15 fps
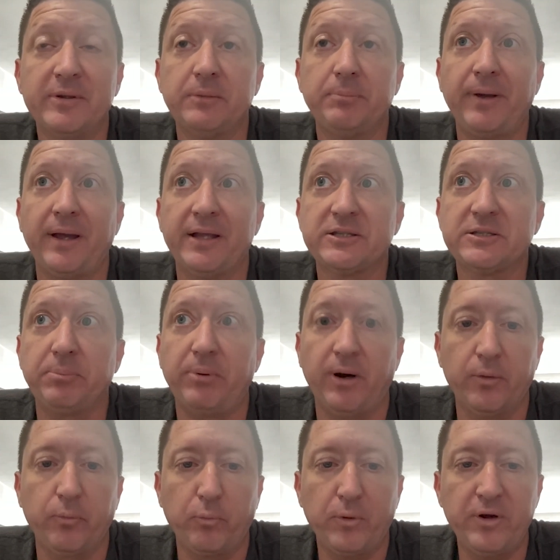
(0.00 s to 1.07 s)
It depends
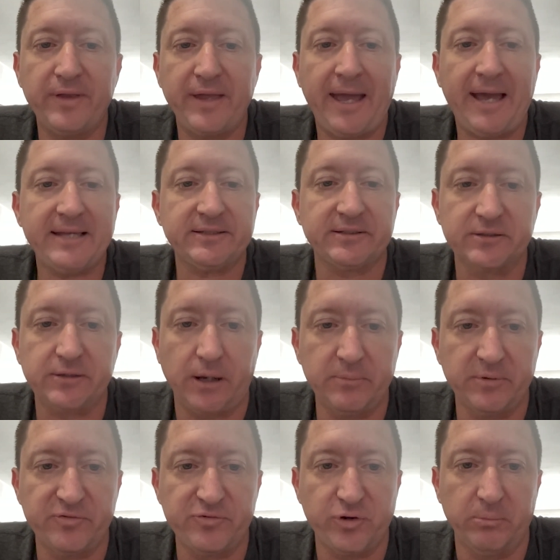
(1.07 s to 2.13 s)
upon where the ask is
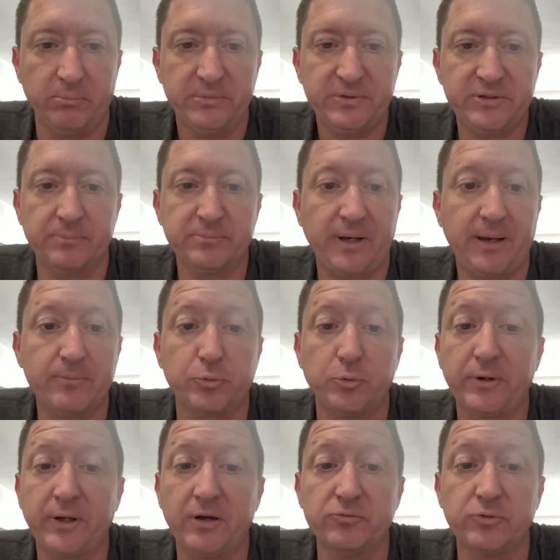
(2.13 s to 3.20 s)
coming from. Sometimes
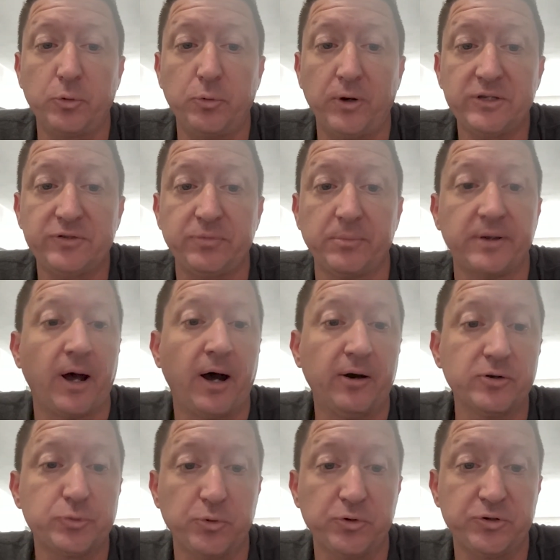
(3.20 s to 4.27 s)
we'll get requests from the
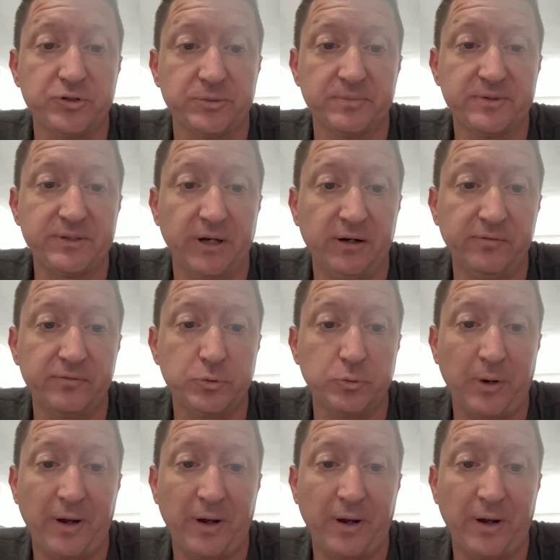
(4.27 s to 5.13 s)
knowledge workers themselves who